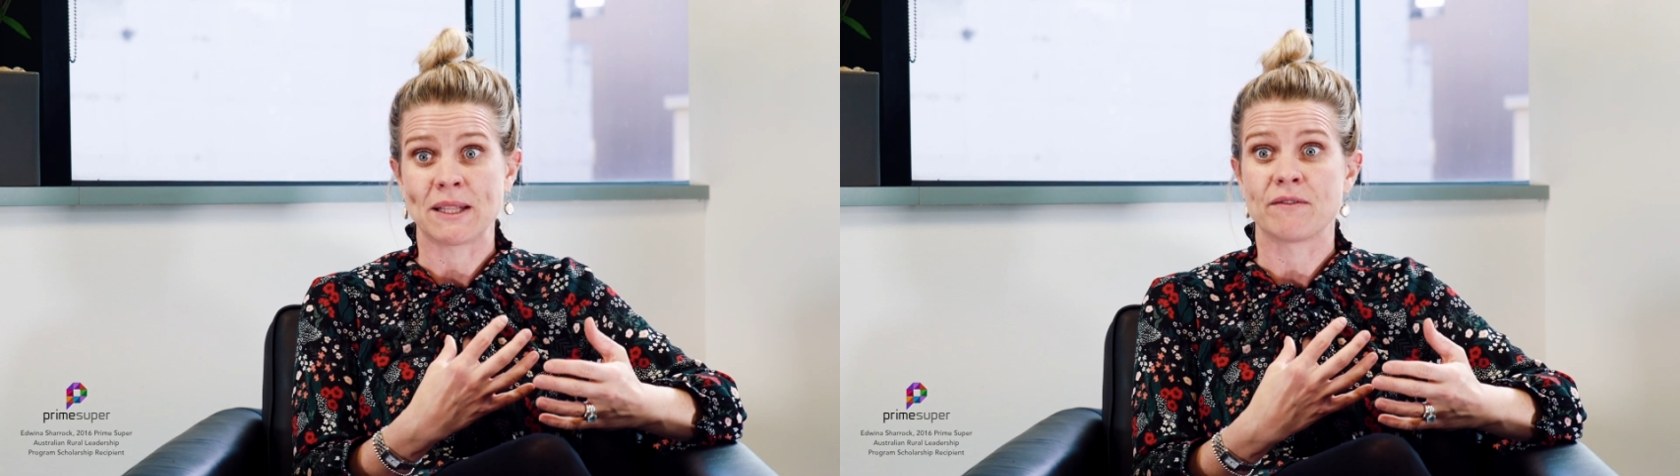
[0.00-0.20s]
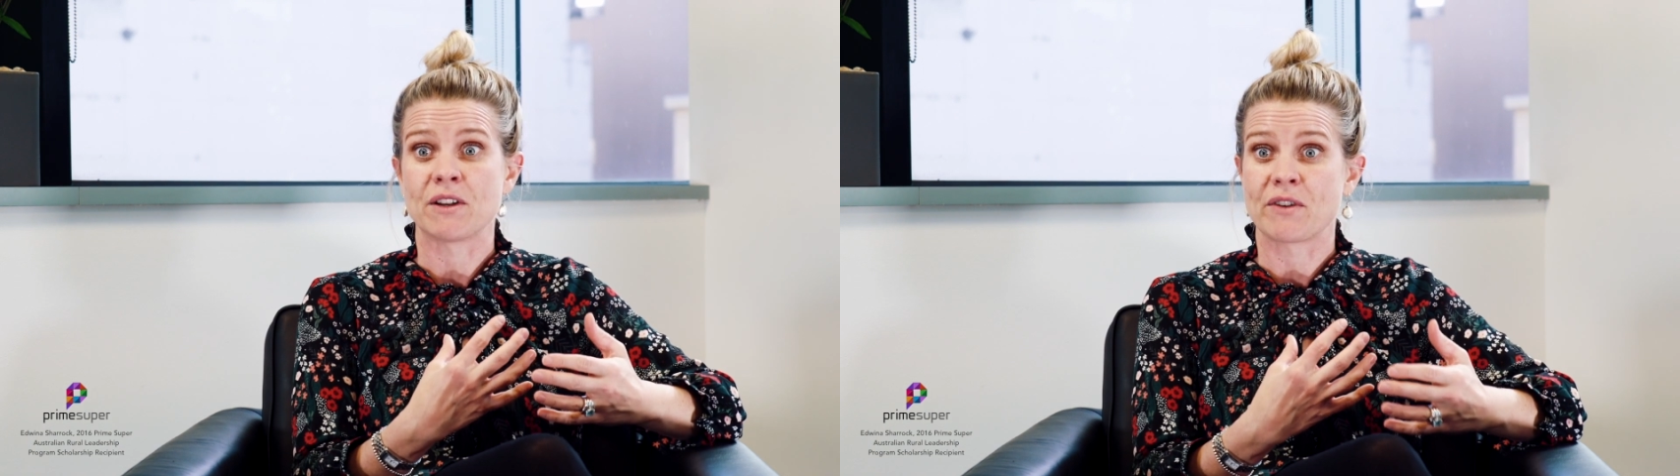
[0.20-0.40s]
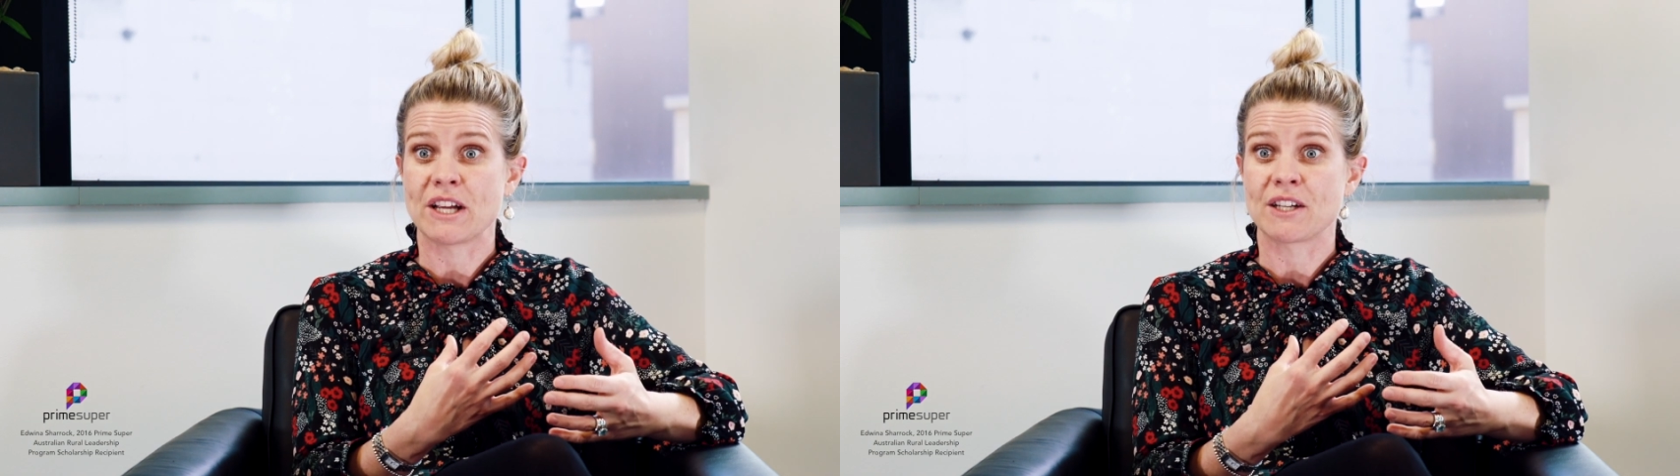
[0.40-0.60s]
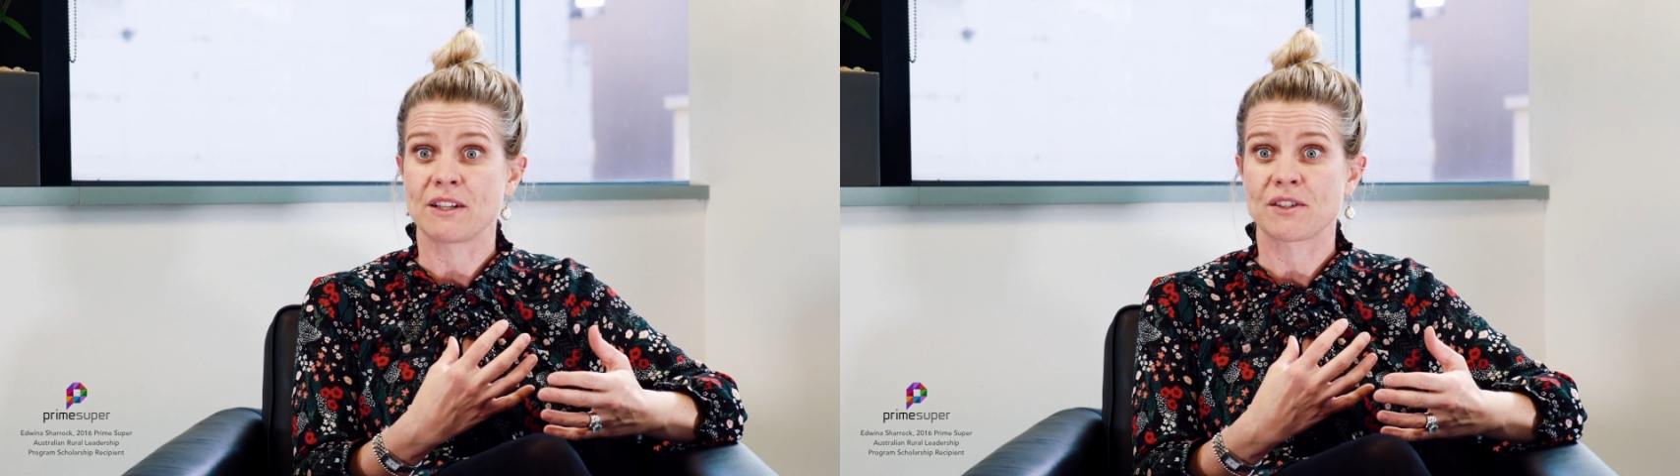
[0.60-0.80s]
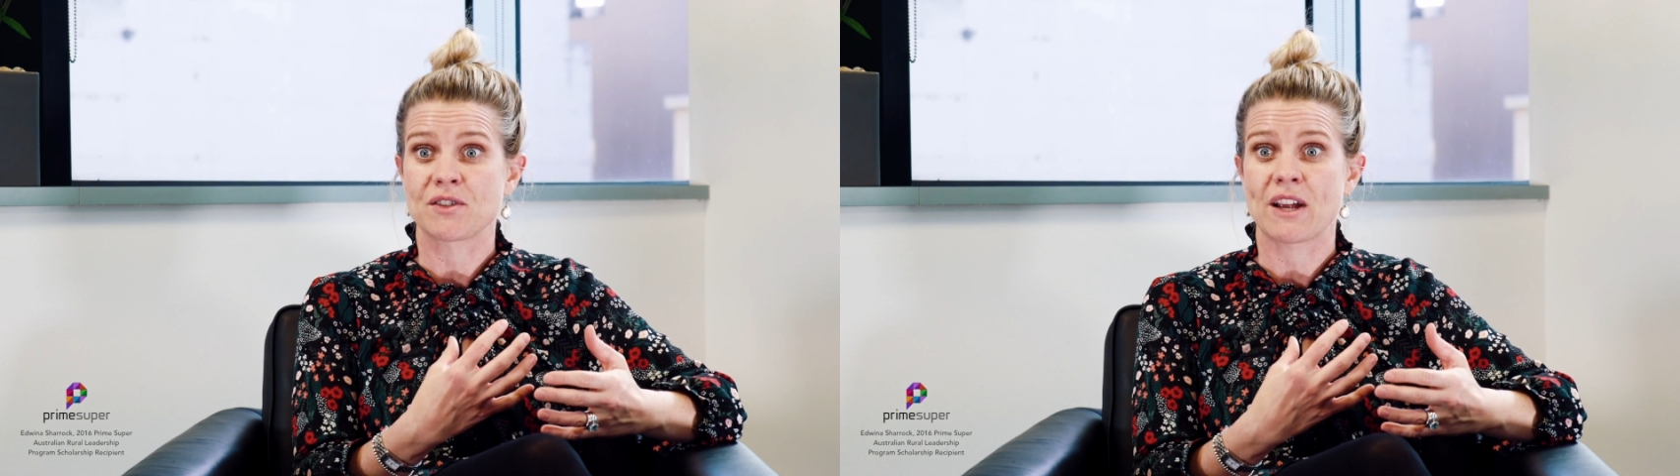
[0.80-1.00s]
we live in
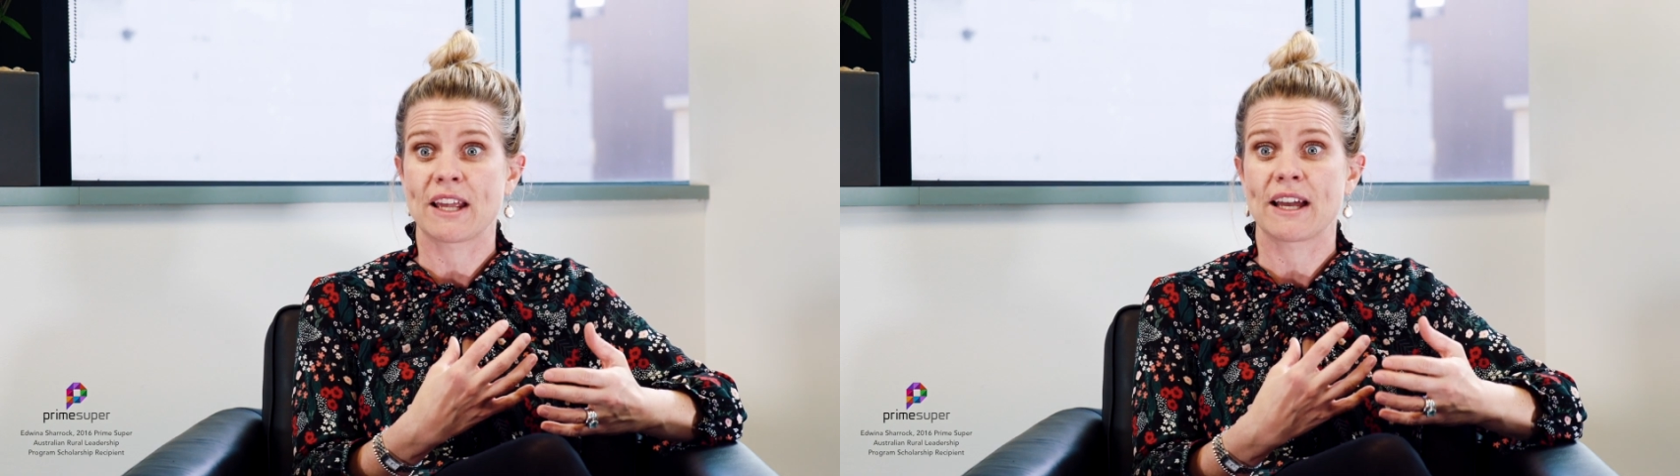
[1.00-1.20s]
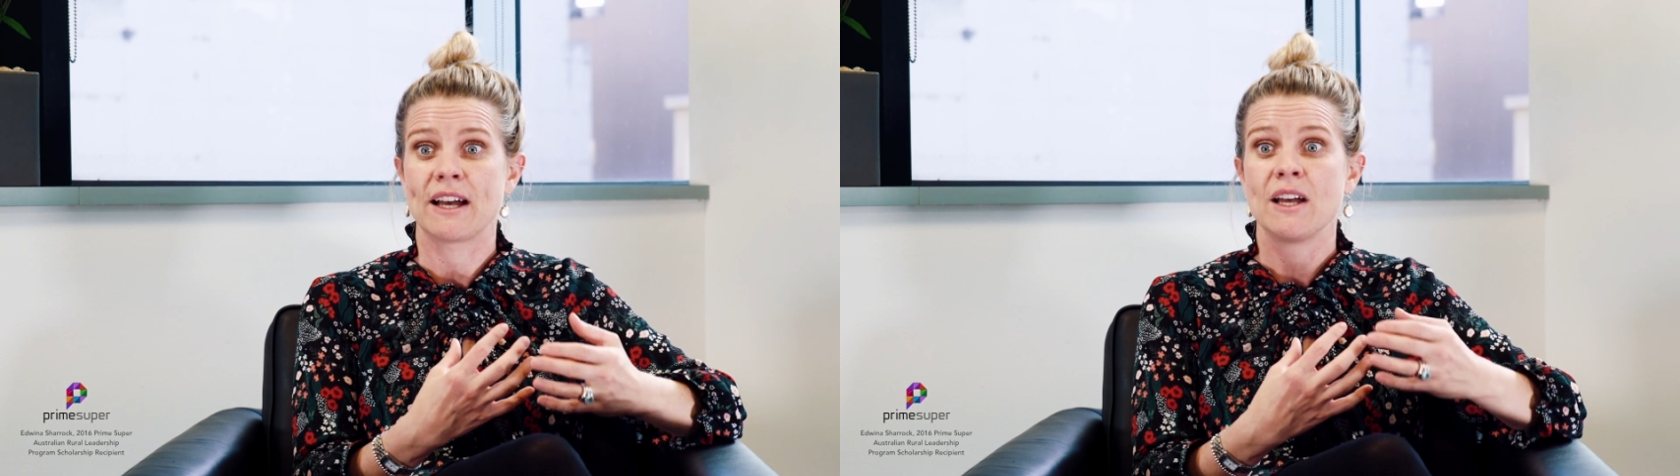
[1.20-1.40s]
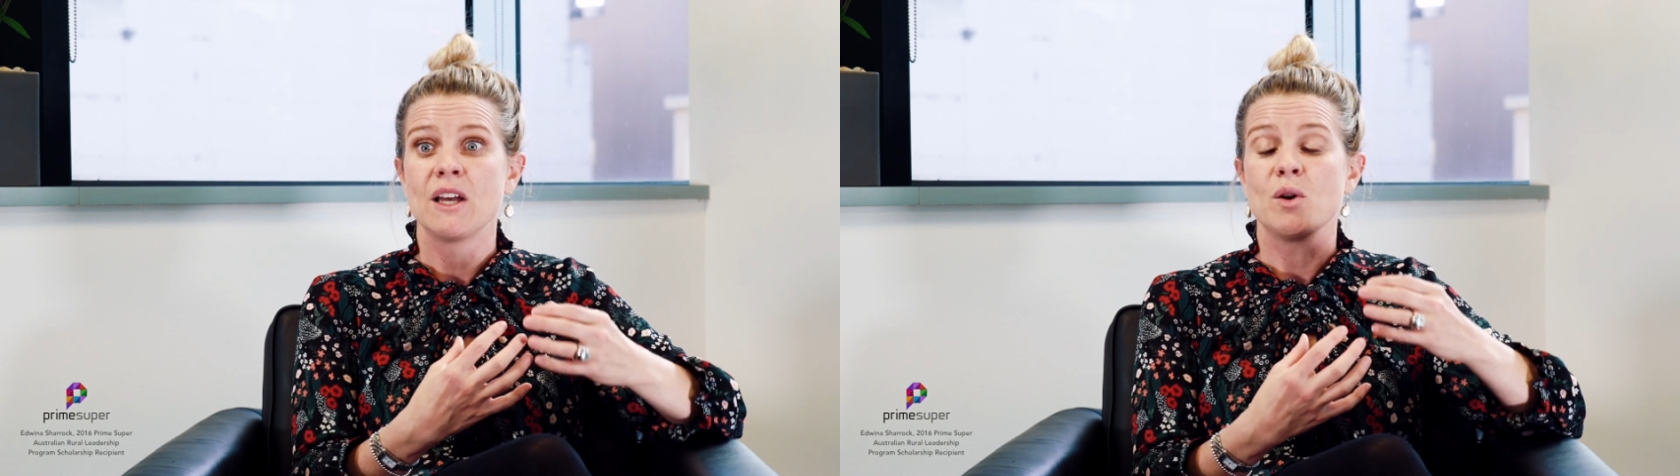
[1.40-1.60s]
regional Australia,